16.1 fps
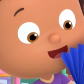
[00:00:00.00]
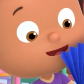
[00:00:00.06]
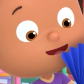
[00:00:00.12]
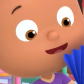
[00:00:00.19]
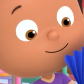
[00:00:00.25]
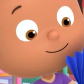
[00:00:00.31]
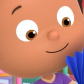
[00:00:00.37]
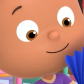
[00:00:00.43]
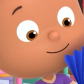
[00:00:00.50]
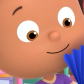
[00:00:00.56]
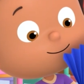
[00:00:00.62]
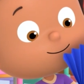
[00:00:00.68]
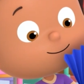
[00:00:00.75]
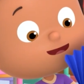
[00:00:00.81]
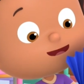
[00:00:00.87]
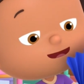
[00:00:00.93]
Ah,
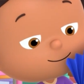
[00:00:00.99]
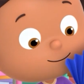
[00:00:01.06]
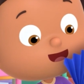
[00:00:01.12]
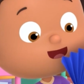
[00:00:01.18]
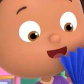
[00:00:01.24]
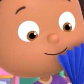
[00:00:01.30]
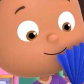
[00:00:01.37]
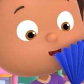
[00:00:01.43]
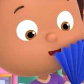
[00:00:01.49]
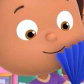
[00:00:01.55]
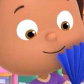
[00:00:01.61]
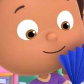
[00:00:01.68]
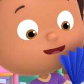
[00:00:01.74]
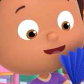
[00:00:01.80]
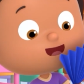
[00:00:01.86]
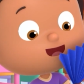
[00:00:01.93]
these fans are
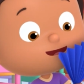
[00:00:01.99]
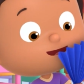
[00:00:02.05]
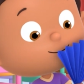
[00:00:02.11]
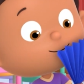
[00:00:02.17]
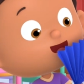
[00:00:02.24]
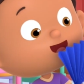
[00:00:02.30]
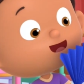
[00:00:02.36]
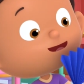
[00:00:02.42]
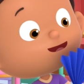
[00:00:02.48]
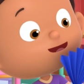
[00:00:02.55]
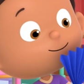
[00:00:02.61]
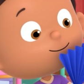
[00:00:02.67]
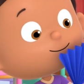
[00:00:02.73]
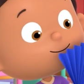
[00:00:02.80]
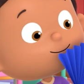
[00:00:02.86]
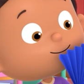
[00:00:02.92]
really
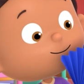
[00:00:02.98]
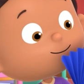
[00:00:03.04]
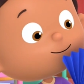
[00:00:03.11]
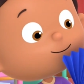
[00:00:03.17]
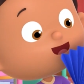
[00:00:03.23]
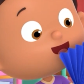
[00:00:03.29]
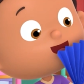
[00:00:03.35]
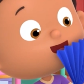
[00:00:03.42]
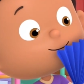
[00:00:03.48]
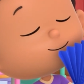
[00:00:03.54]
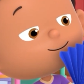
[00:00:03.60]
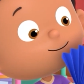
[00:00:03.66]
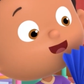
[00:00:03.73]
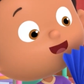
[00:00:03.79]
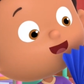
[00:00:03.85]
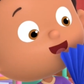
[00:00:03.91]
nice. Thanks,
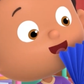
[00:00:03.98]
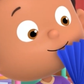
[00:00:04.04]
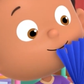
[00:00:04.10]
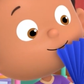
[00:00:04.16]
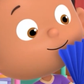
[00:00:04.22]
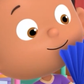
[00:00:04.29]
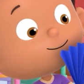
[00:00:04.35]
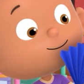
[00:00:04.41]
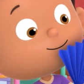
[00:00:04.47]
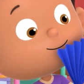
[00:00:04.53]
Calc.